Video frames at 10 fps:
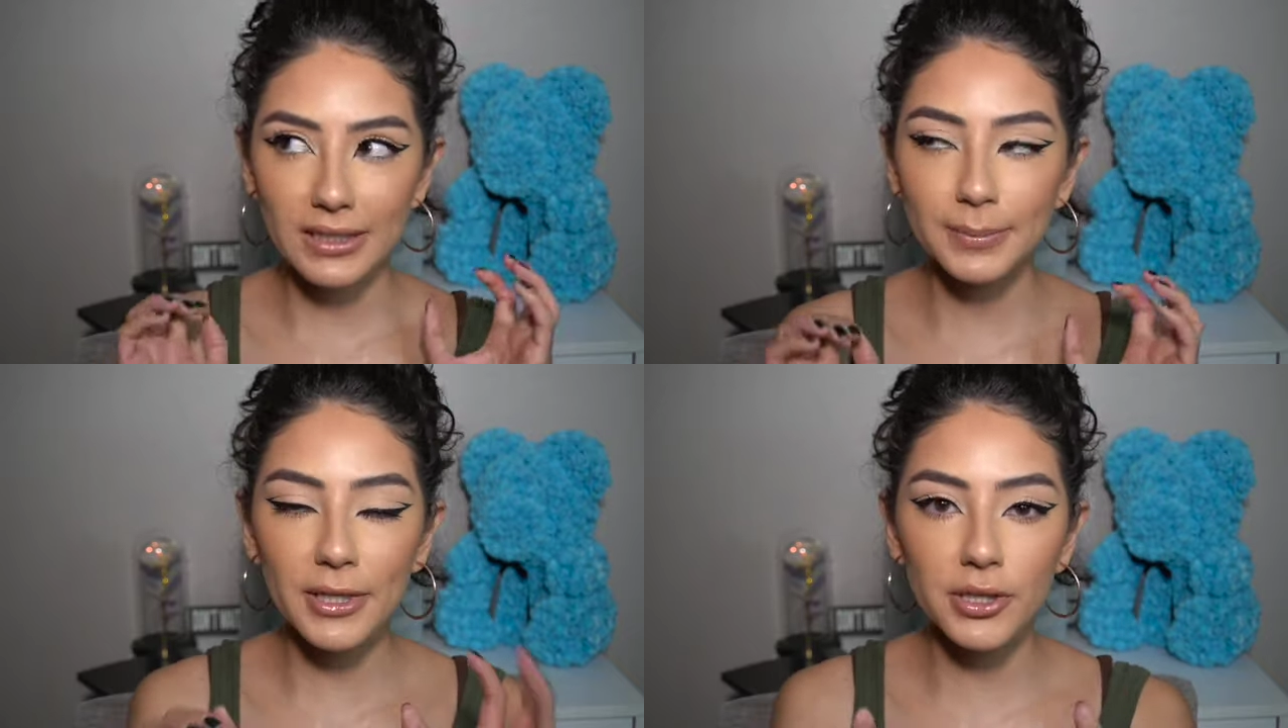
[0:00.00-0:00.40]

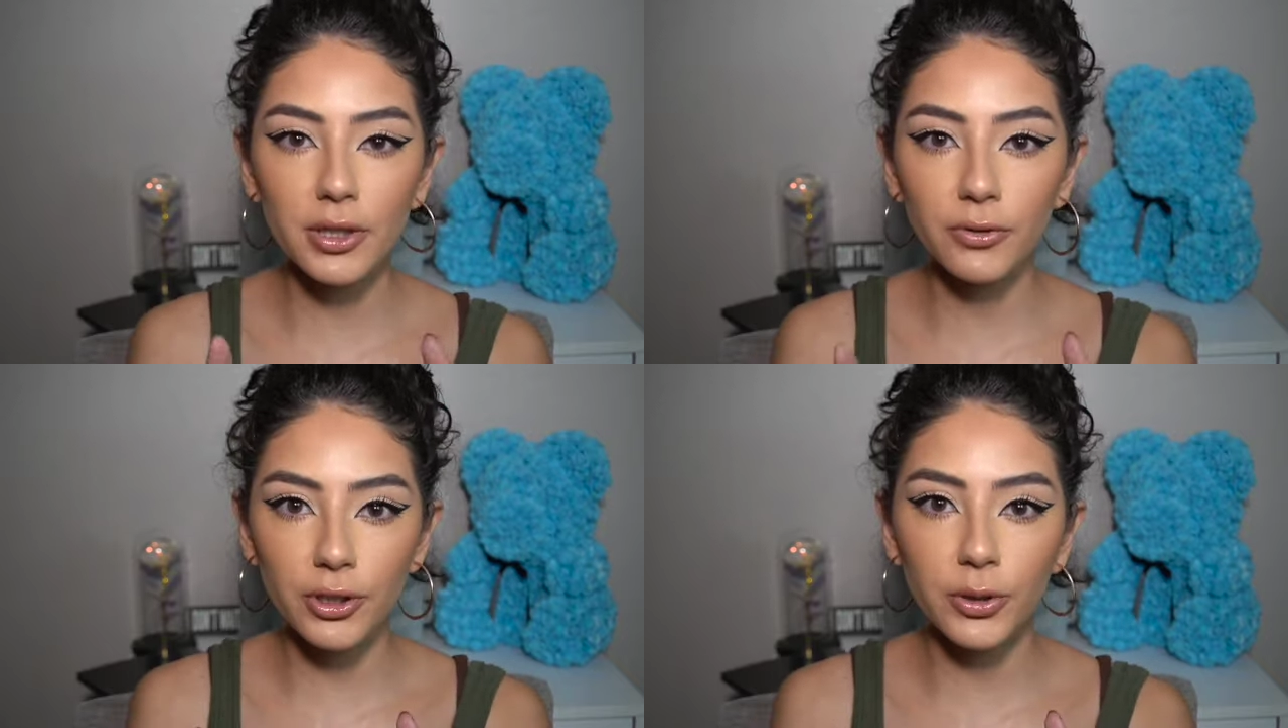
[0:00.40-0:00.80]

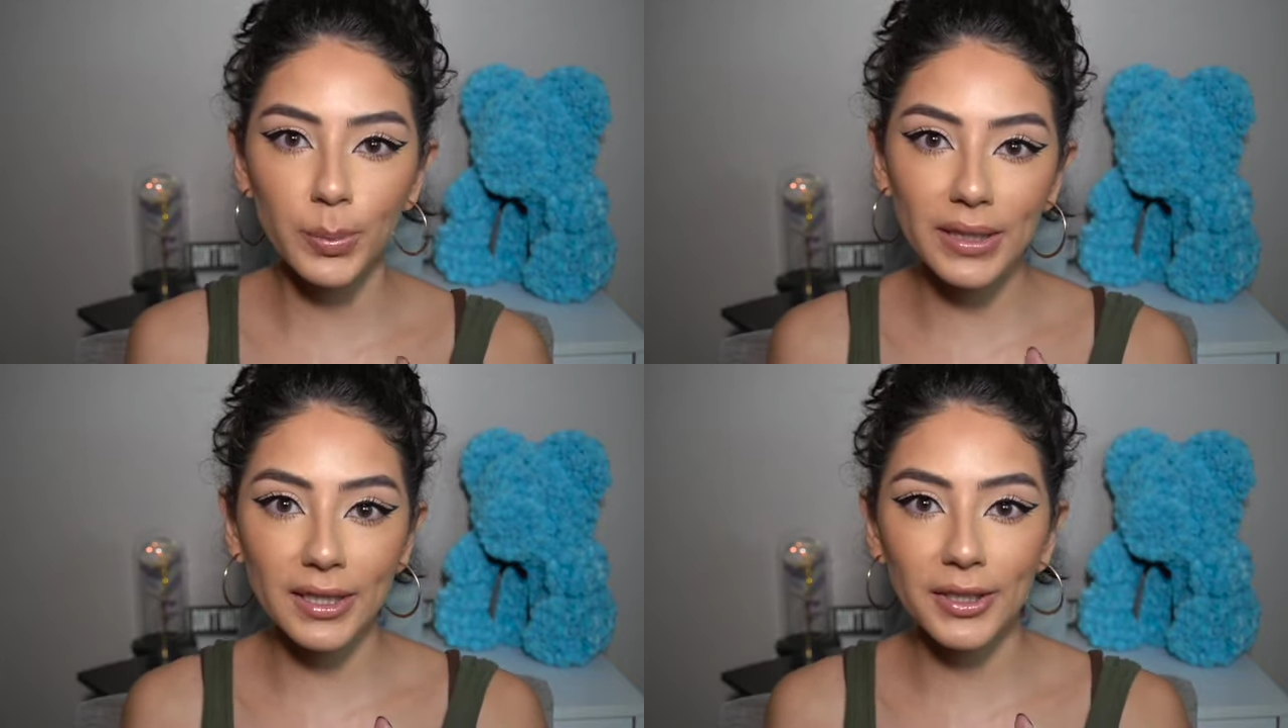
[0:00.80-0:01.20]
Especially for you
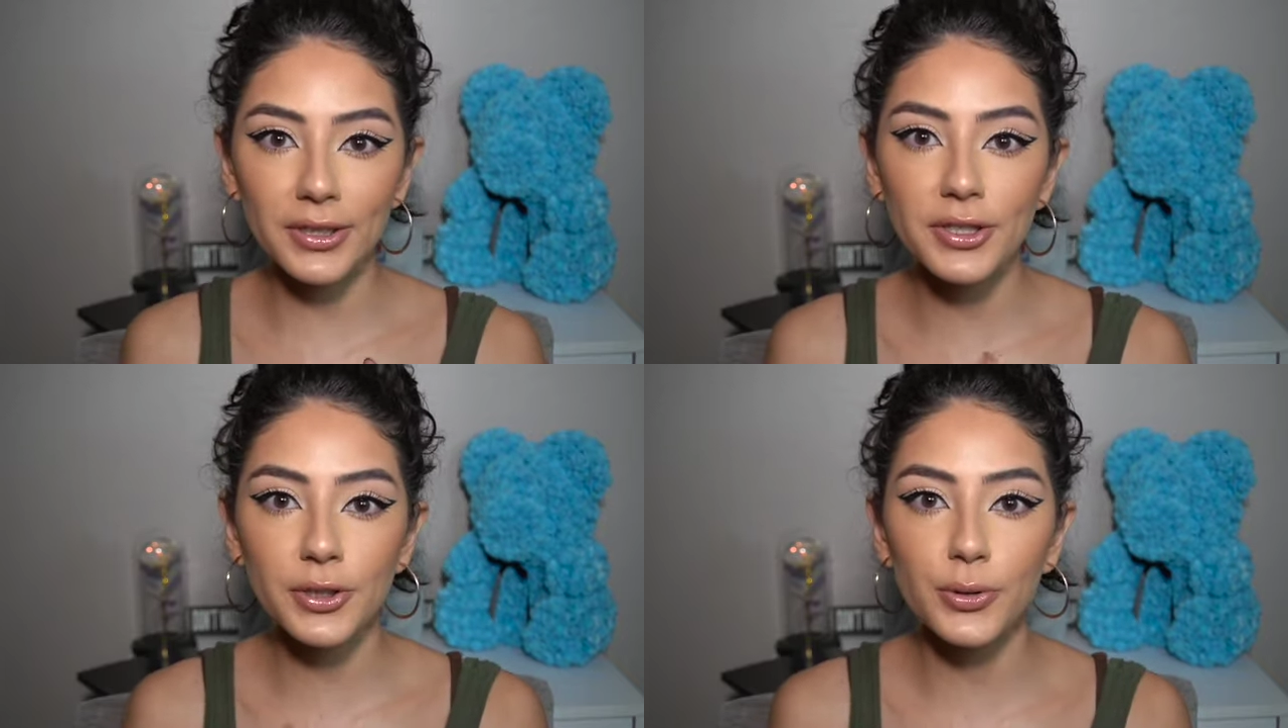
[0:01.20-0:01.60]

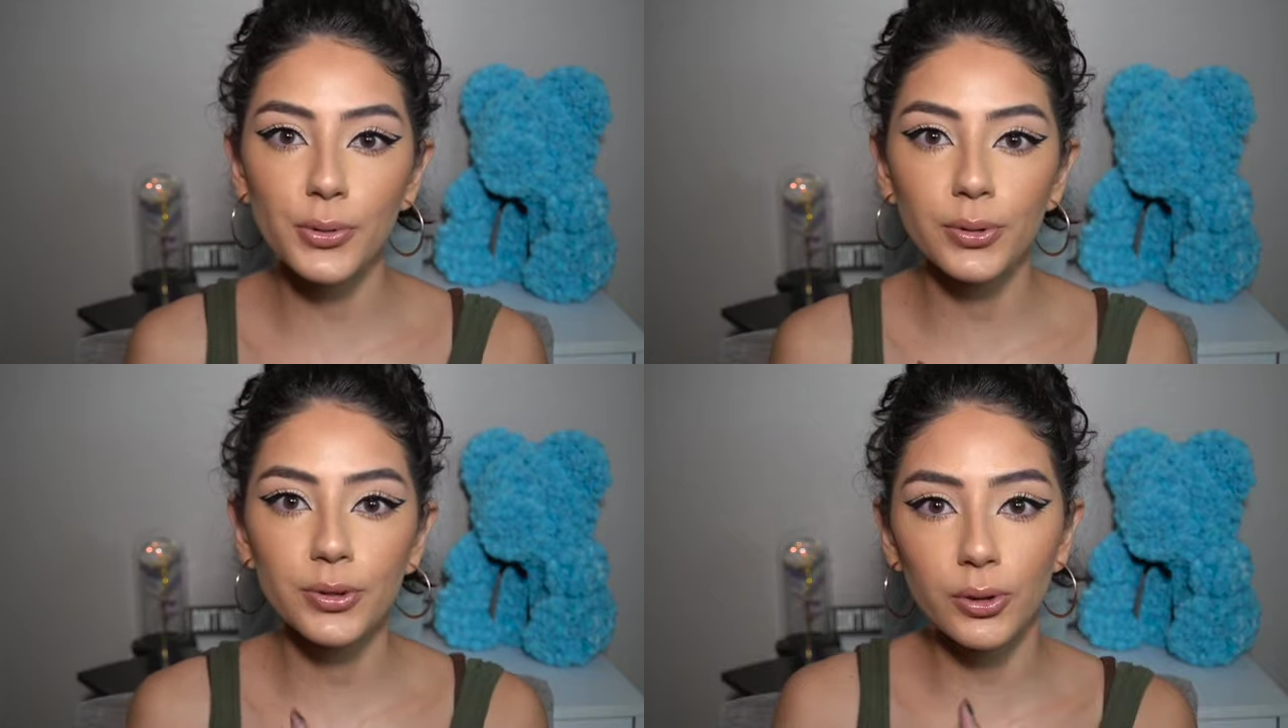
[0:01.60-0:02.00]
beginners
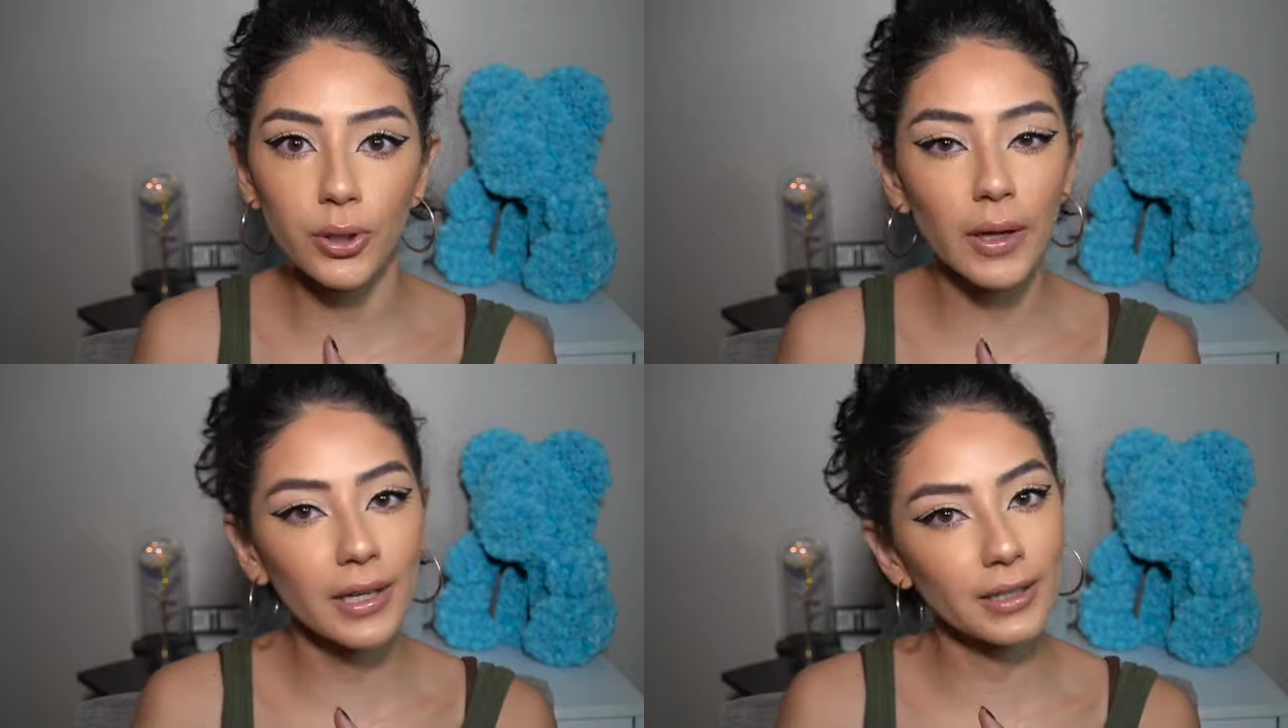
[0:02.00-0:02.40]
who don't
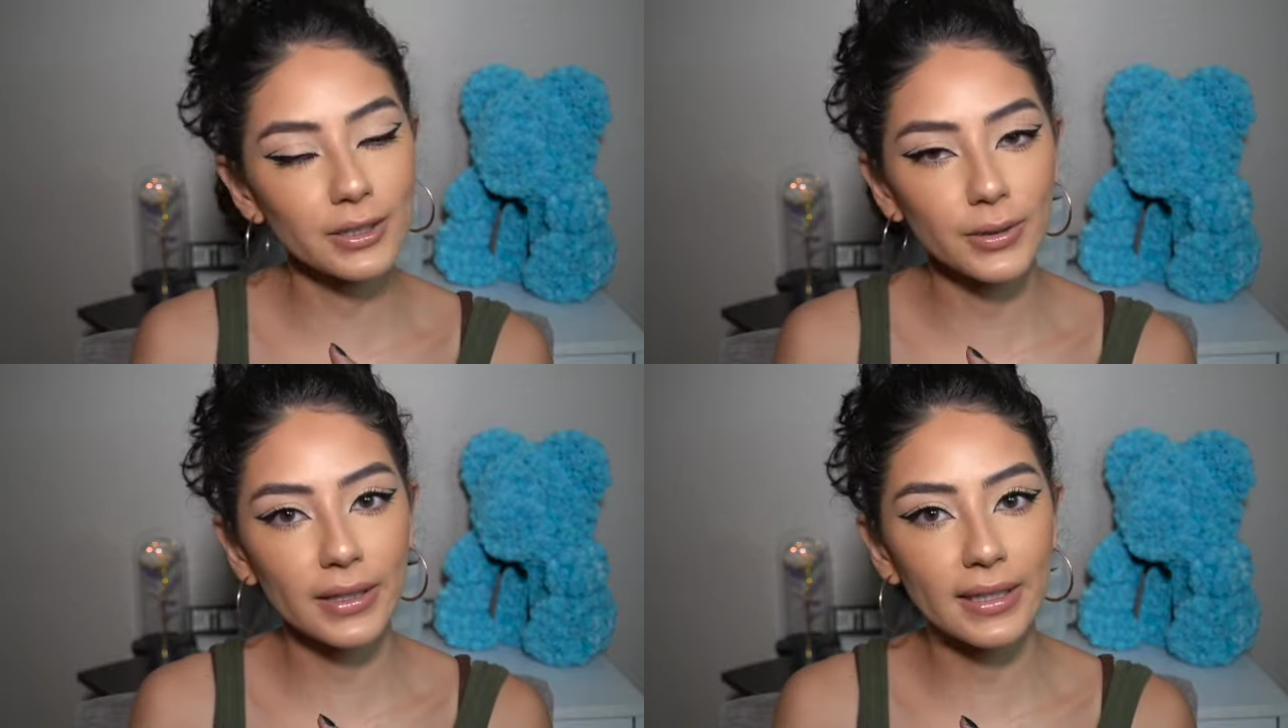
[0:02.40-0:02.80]
know how to
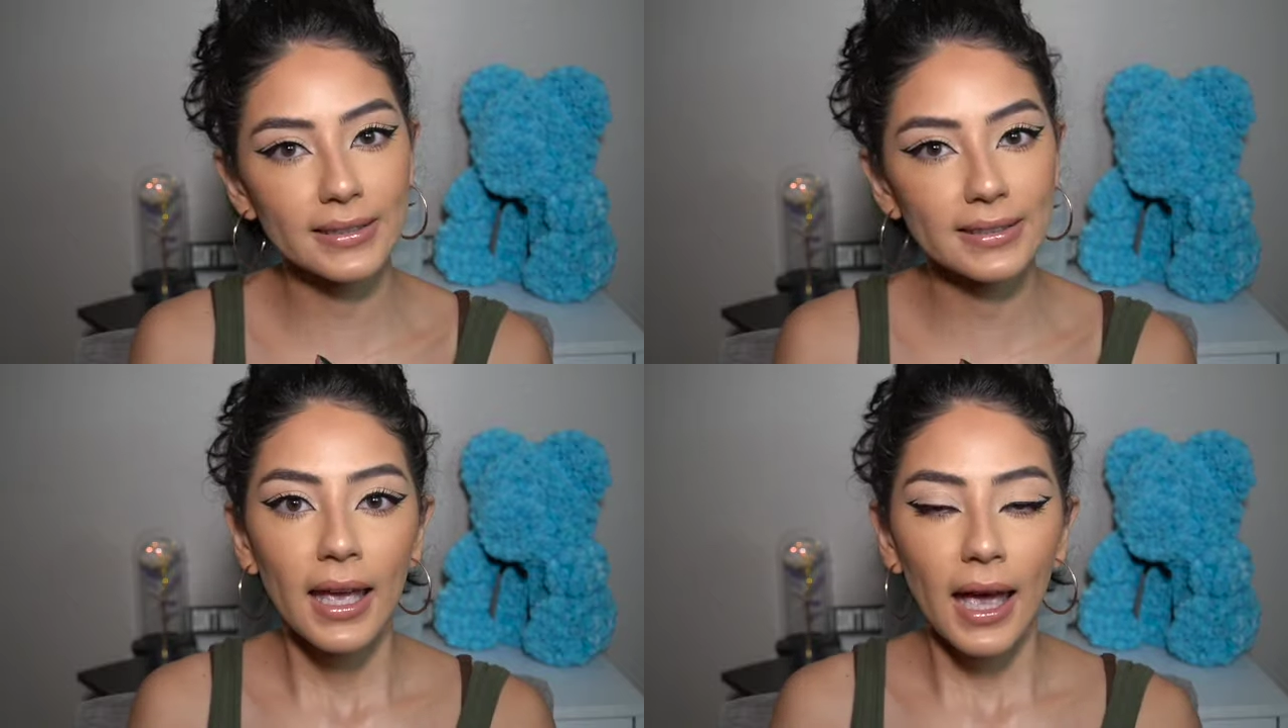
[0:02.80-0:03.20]
do
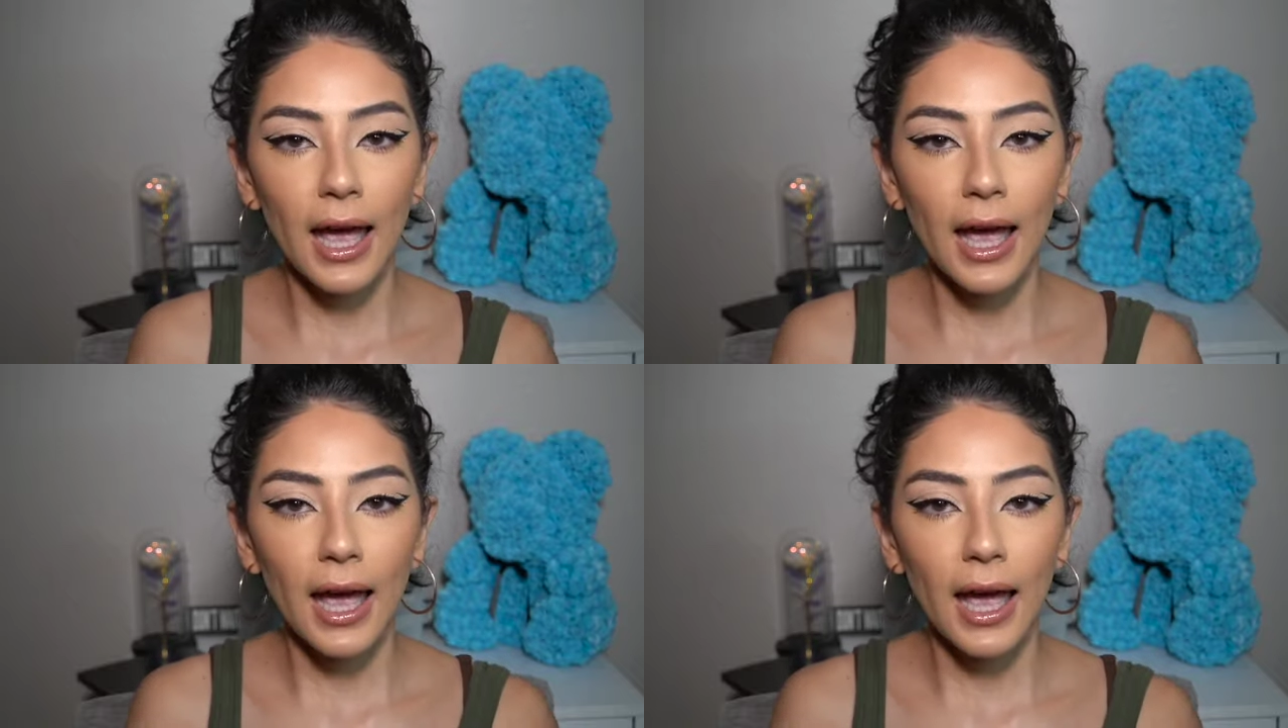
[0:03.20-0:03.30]
this,